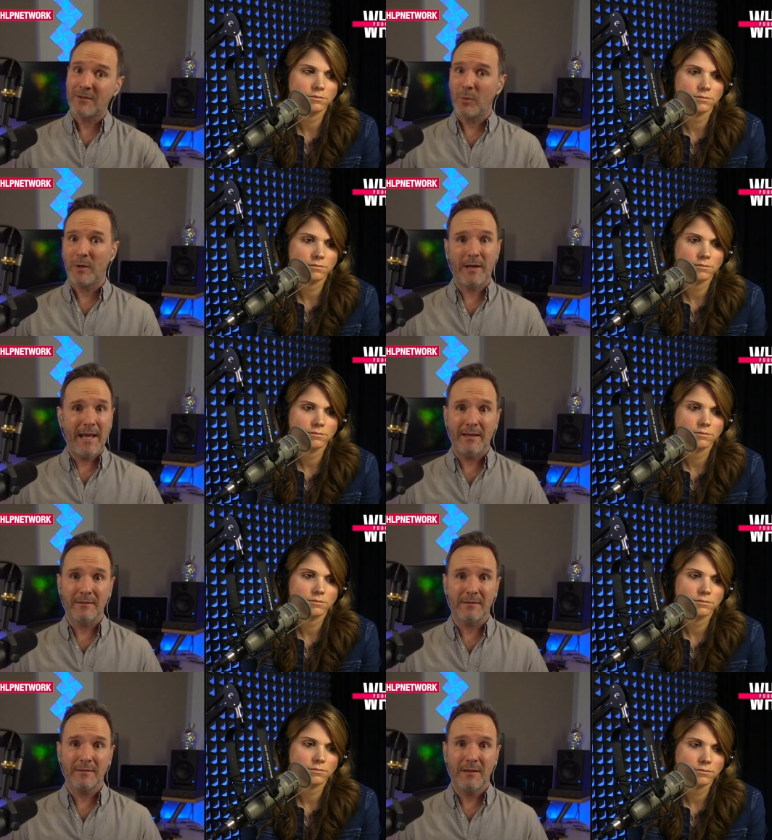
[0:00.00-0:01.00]
Speaker 1: that's where it
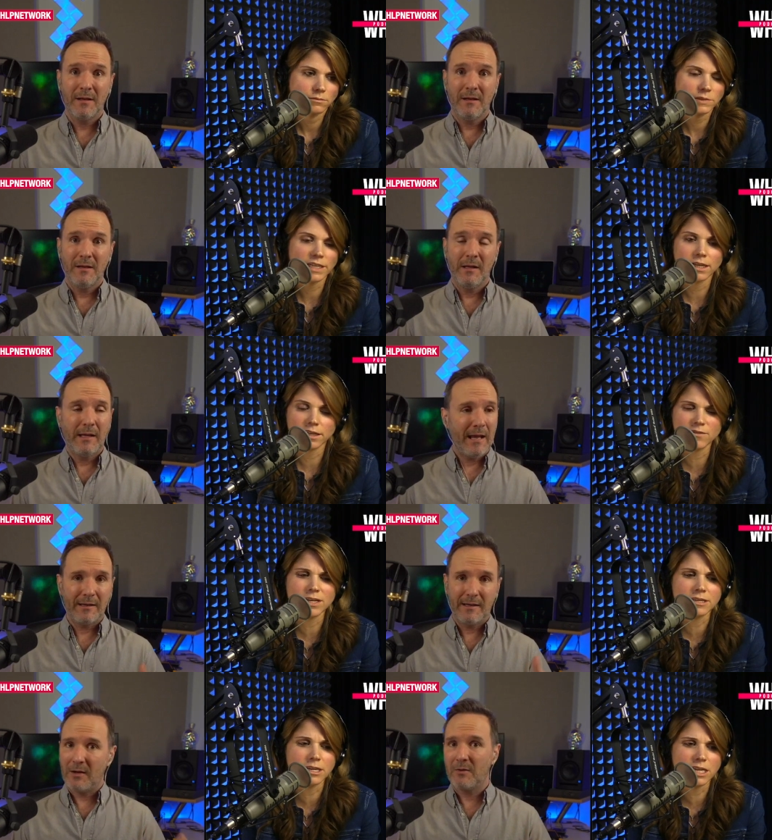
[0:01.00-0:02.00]
ends.
Speaker 2: Yeah,
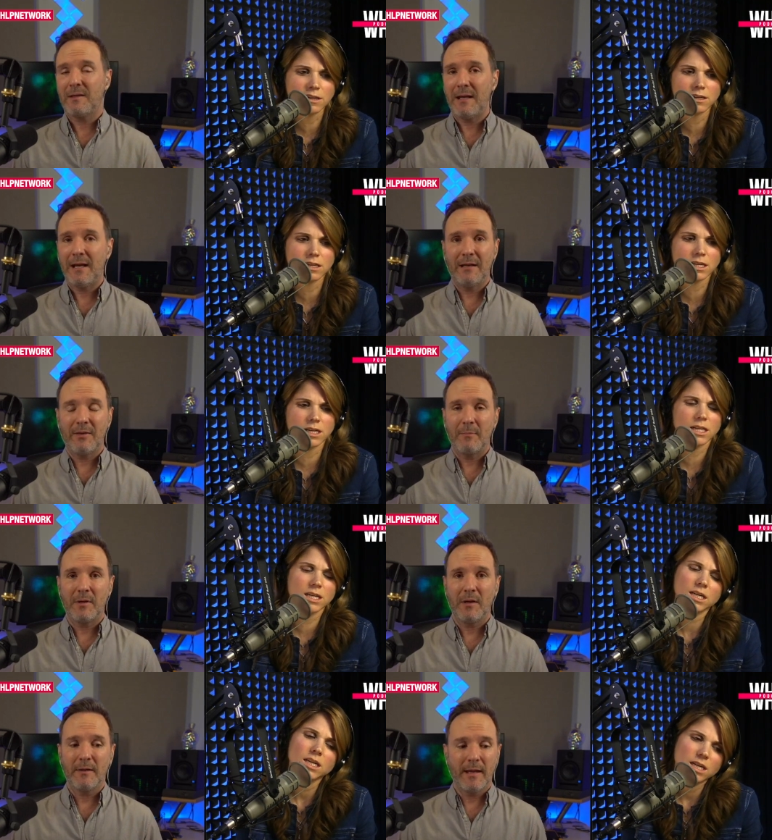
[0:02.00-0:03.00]
even, you can't guarantee
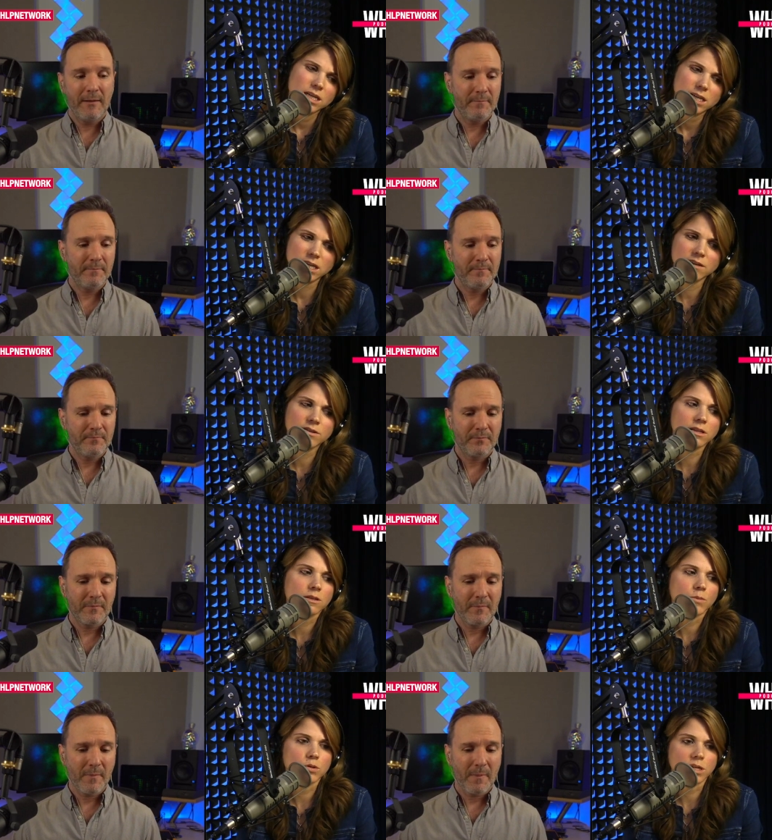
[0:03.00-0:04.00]
anything beyond that. Even
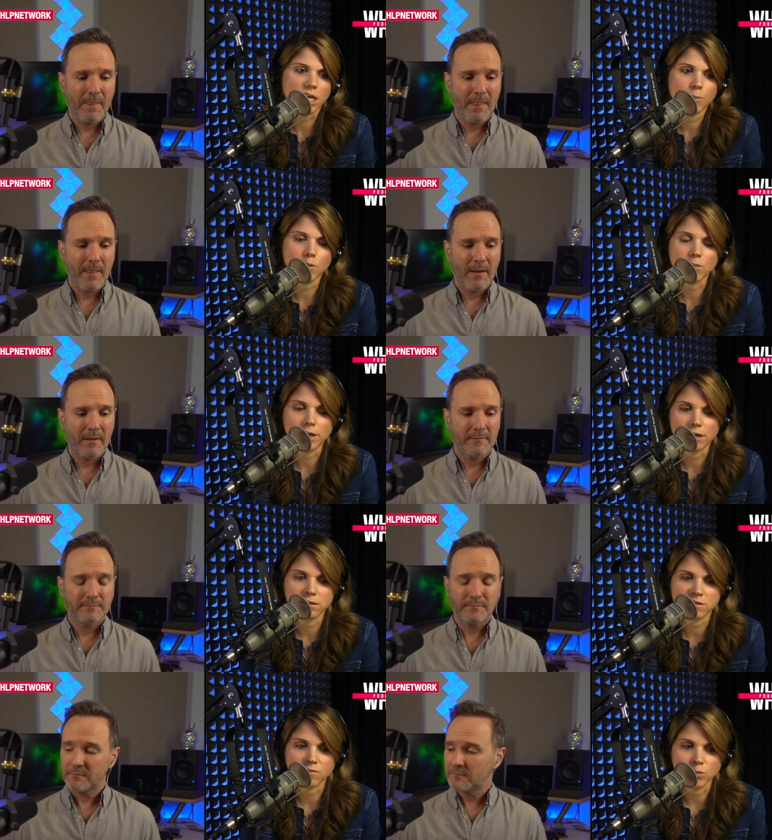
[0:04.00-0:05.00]
in the most capable
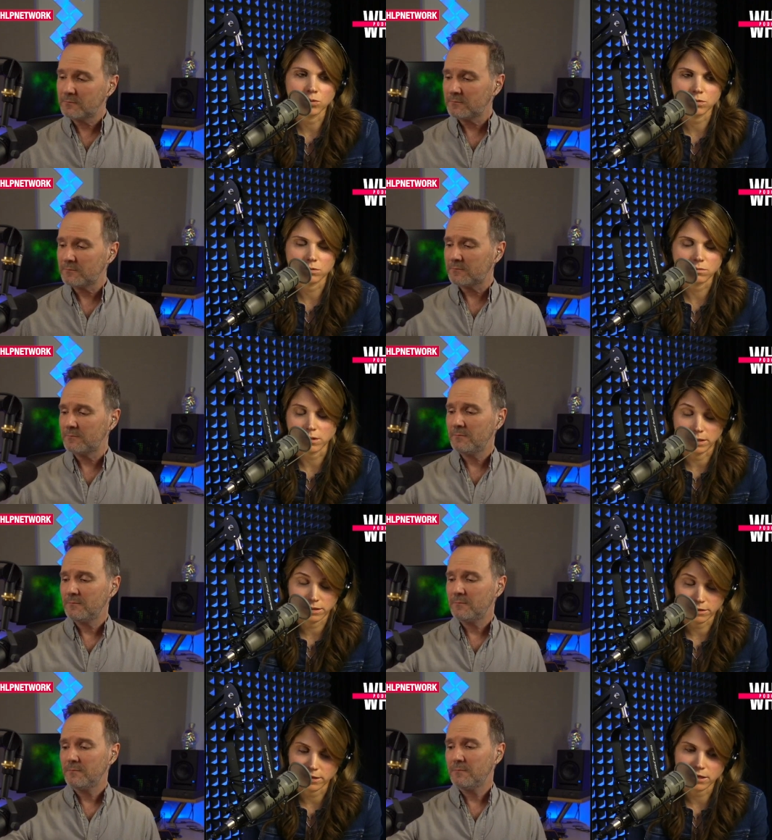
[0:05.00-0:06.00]
hands of most
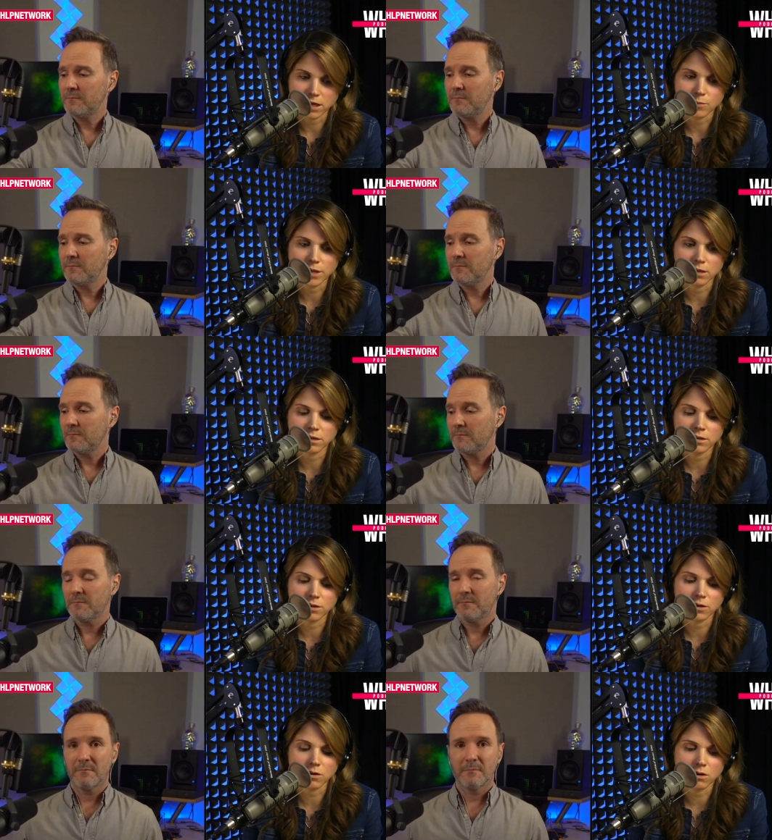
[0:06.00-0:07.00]
anything. I mean,
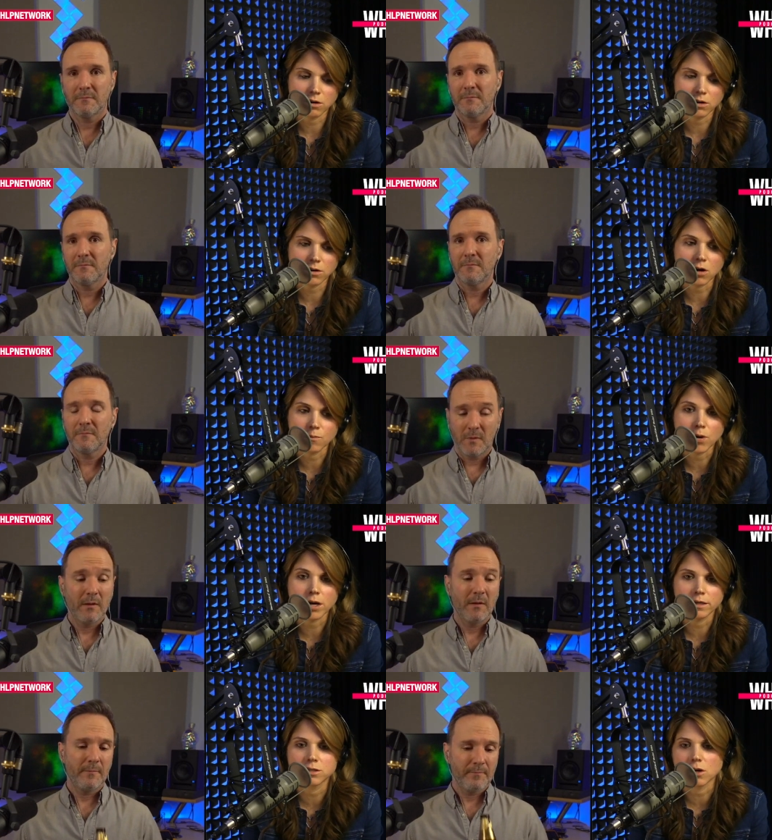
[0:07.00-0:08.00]
our
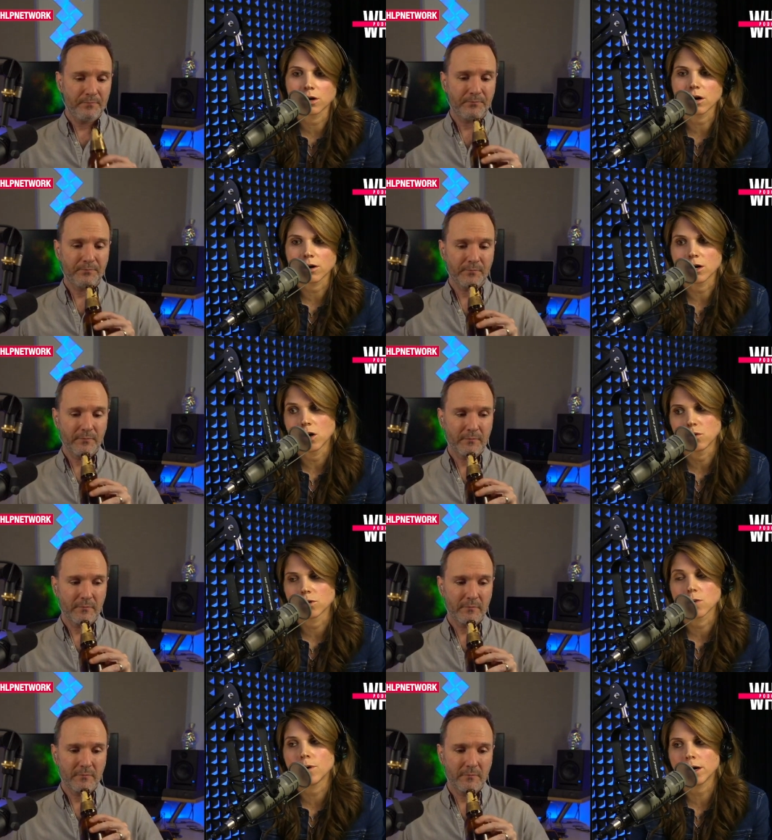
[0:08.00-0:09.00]
bodies are our
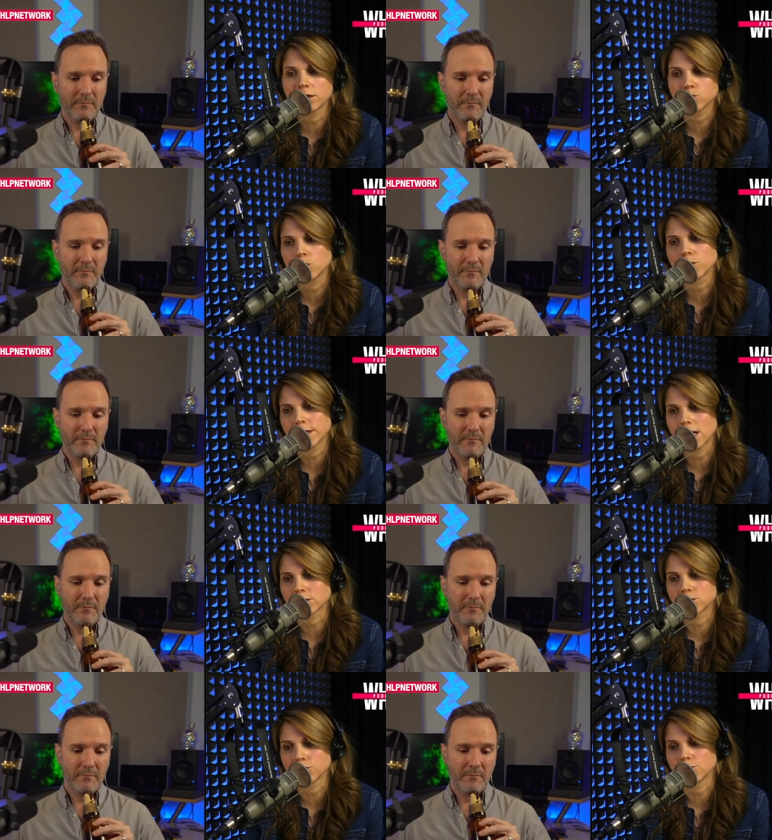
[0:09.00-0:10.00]
own. Our bodies will
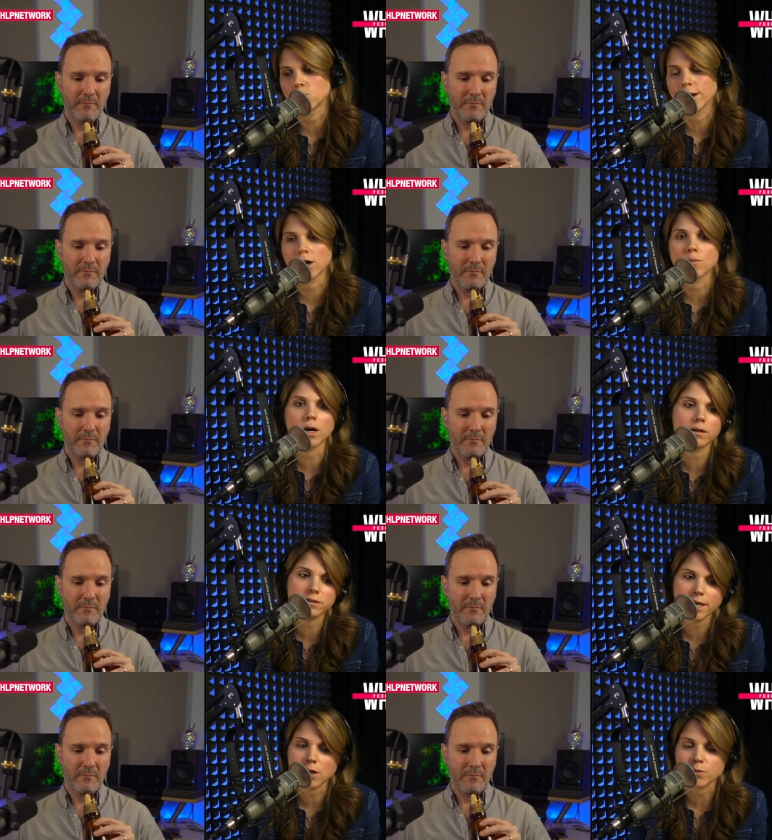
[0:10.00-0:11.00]
react a certain way. Our
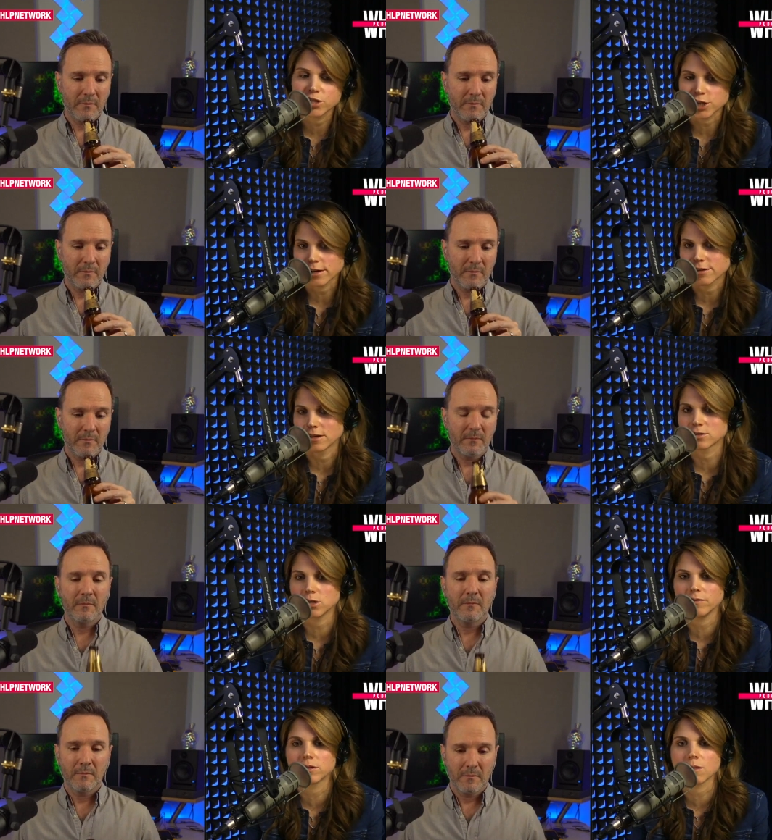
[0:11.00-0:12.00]
bodies can reject things.
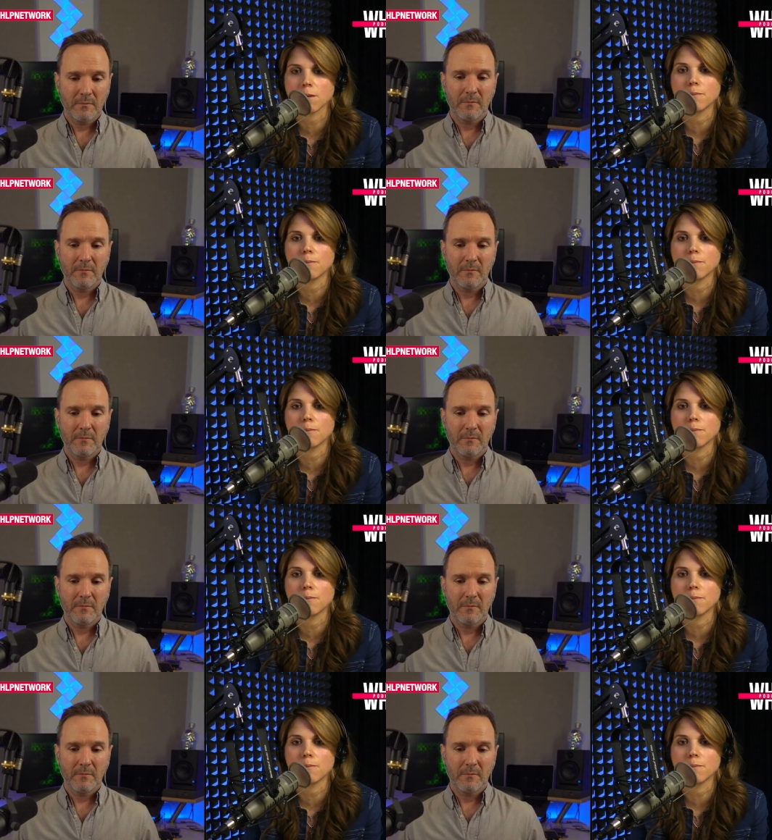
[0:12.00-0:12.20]
So even in the